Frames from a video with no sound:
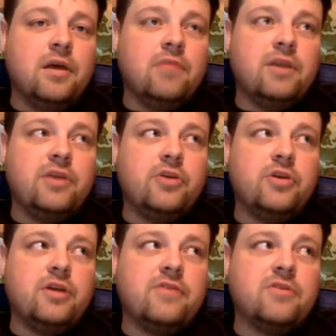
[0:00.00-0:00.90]
but you
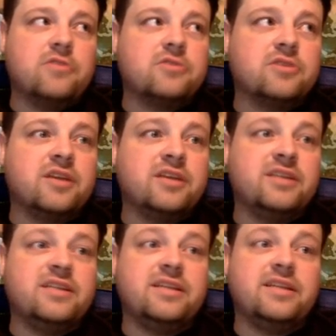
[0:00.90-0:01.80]
could have an alternate
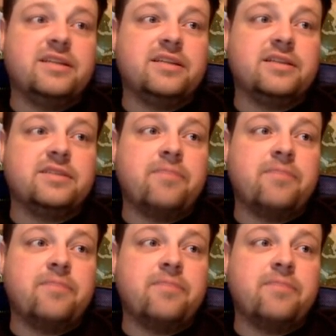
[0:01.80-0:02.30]
identity that is.